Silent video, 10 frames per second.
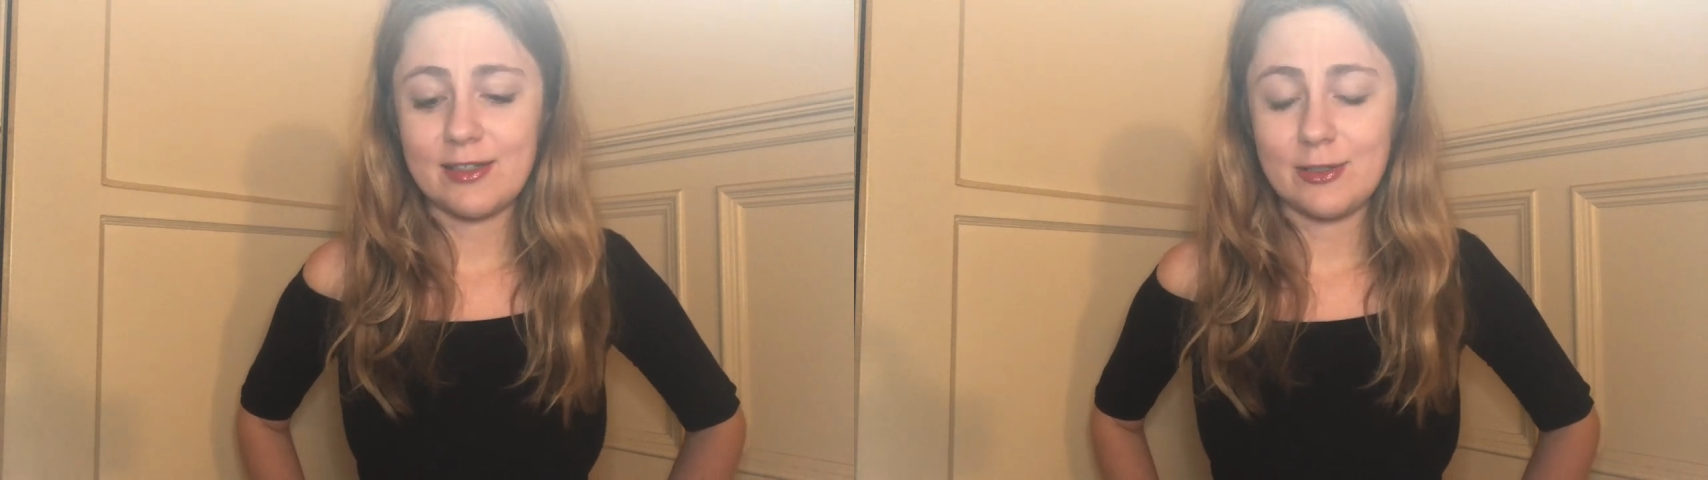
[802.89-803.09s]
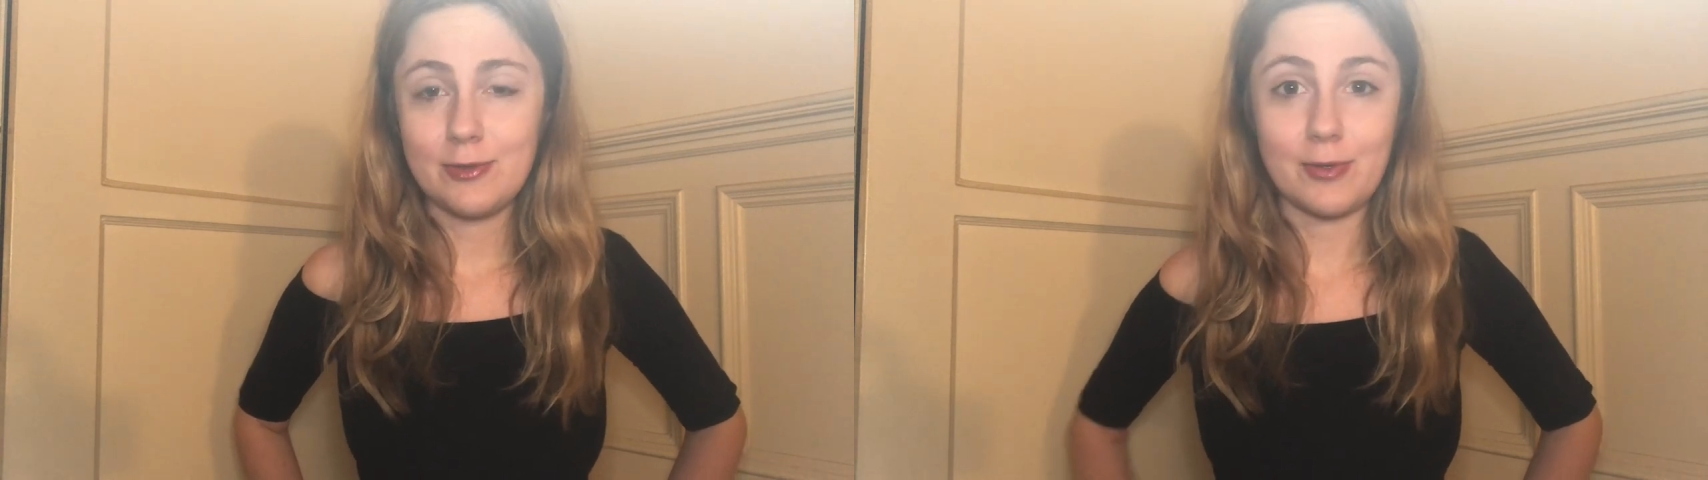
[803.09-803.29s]

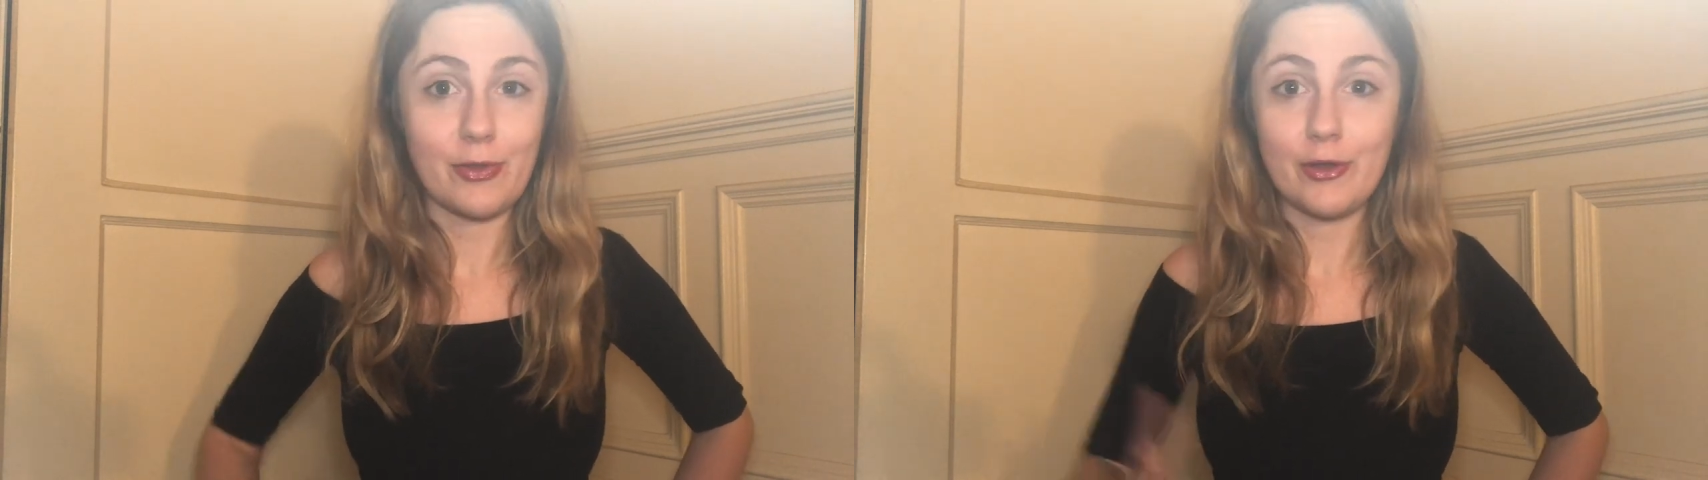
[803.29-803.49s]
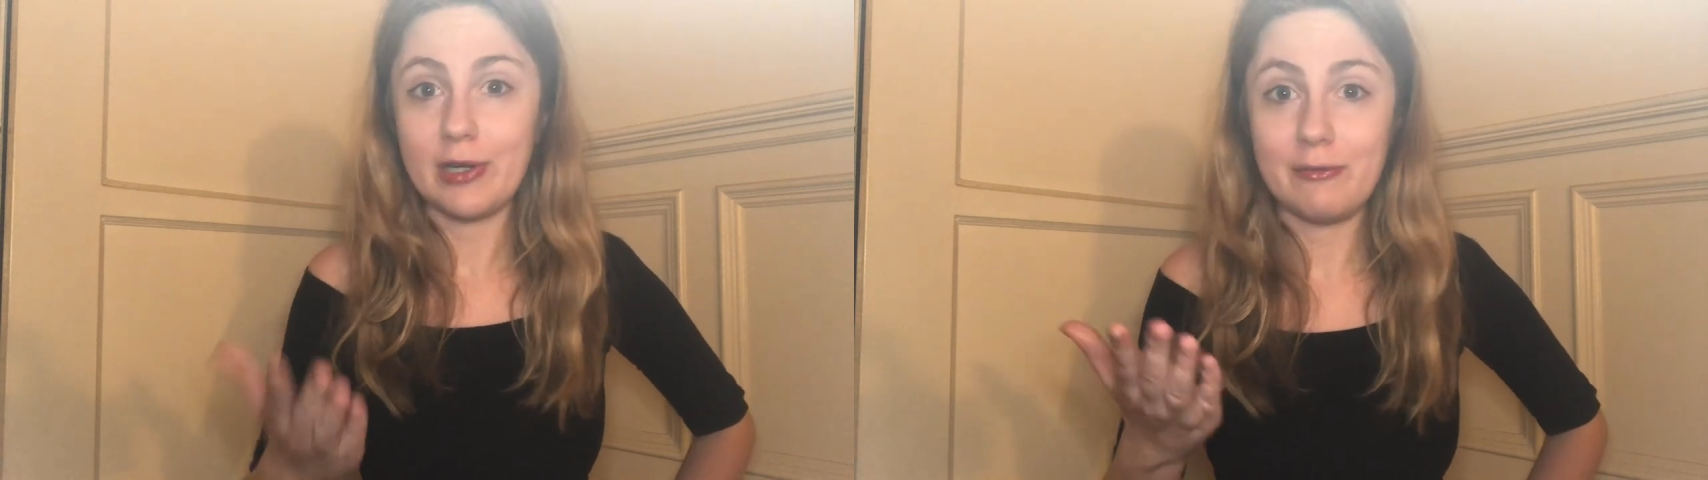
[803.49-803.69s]
you were
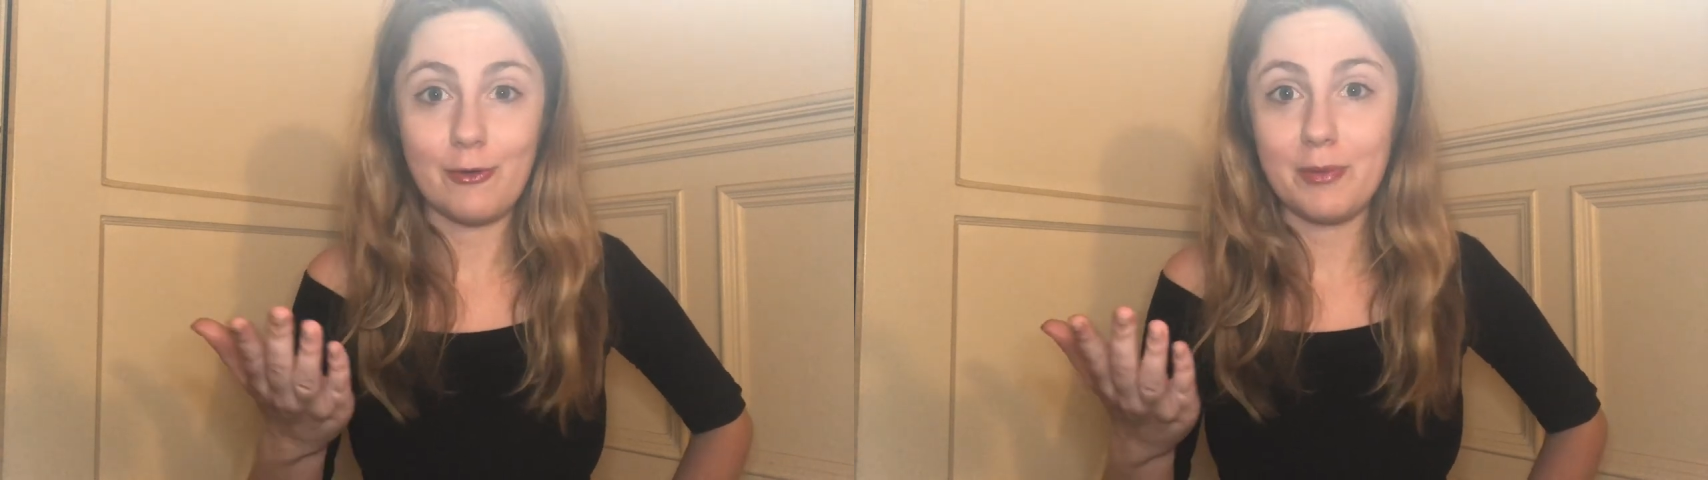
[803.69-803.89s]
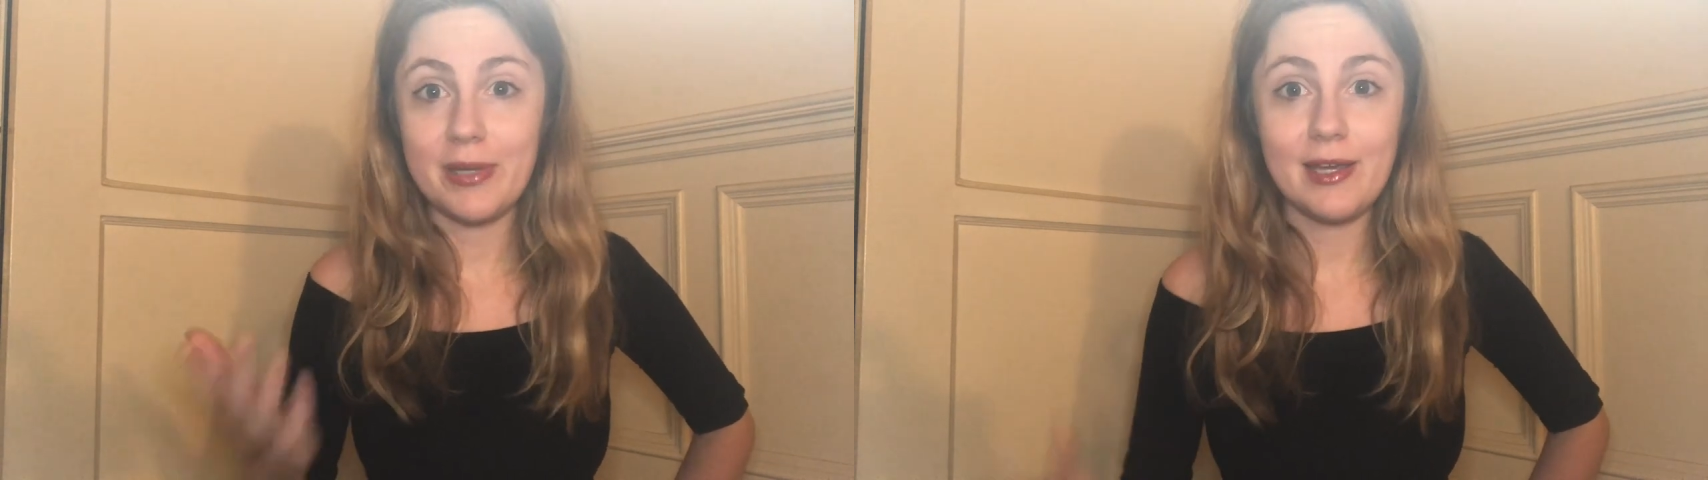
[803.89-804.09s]

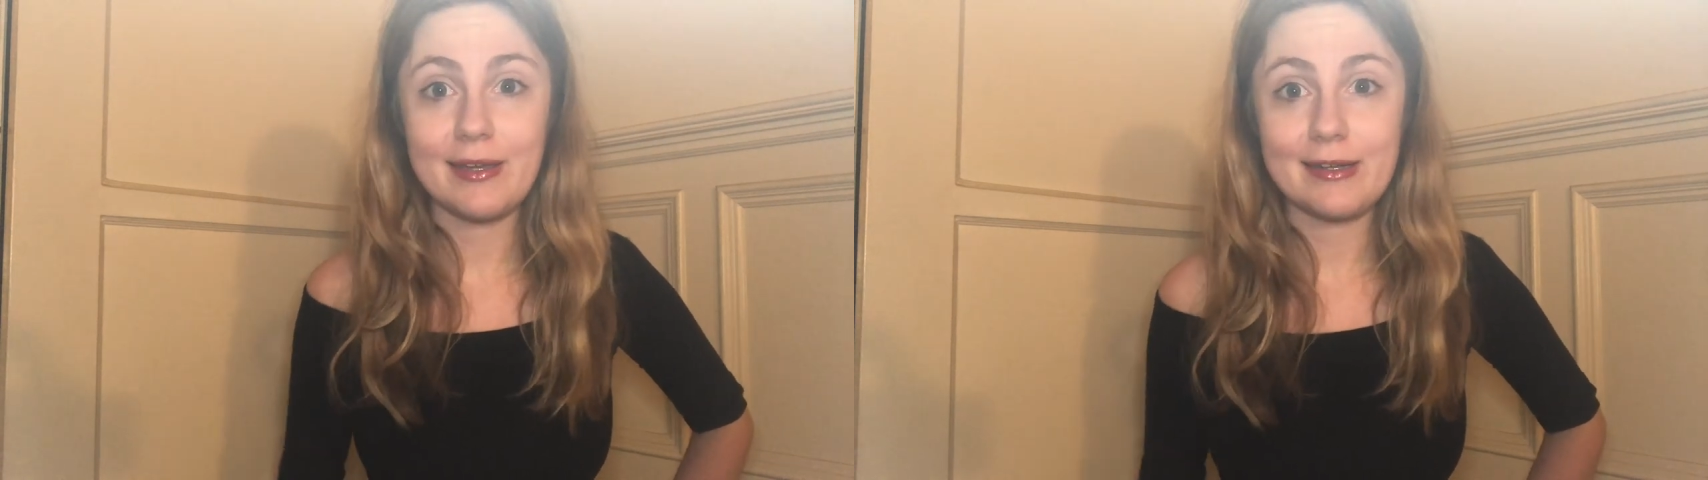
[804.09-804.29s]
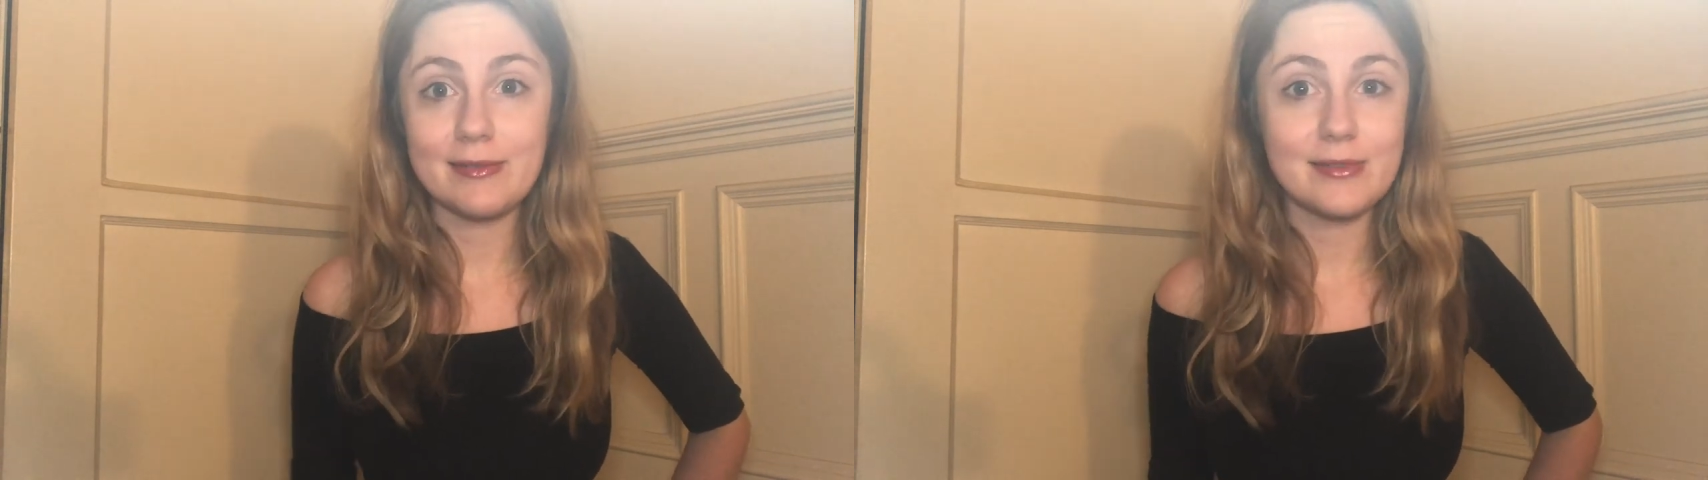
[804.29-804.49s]

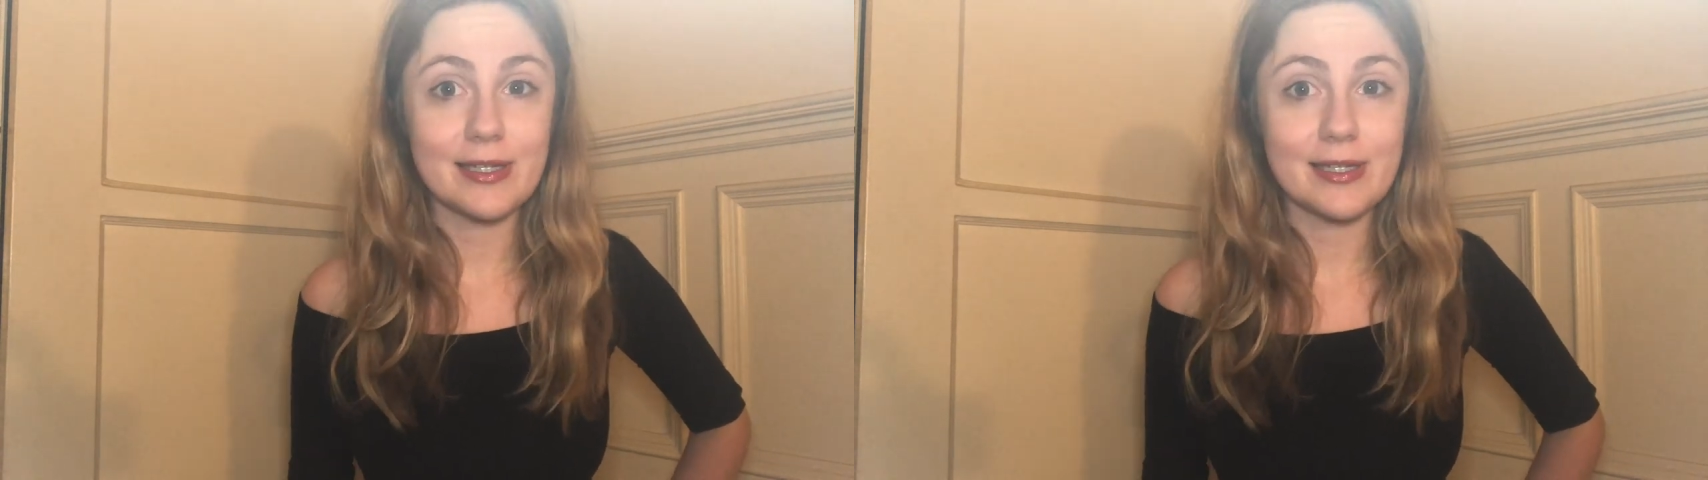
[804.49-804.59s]
34B or